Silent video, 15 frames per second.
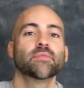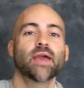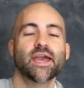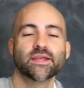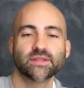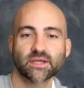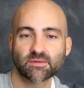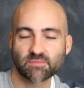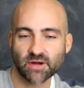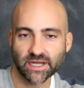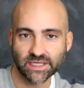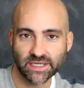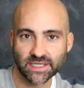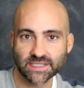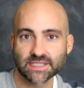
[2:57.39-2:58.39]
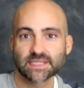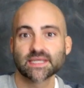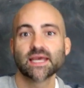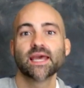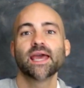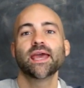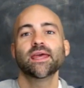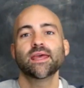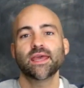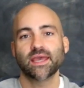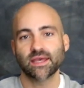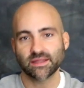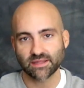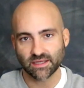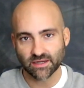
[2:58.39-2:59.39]
and their brightness
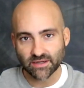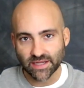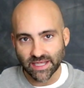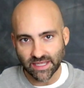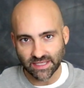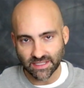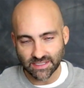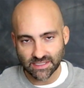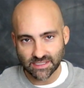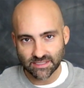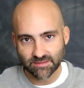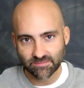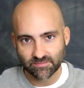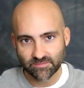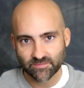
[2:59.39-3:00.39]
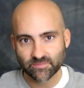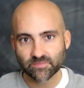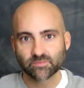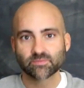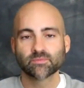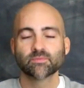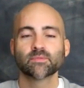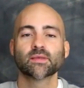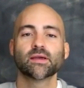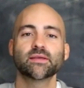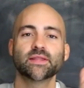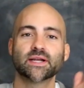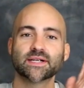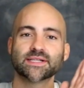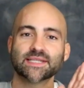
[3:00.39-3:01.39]
and there is
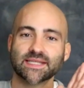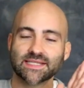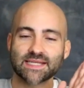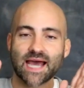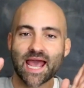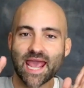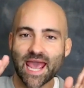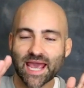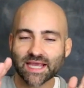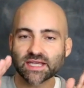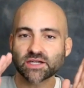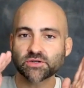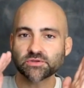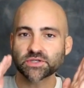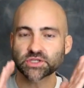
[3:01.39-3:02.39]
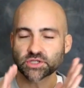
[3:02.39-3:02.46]
there is a diagonal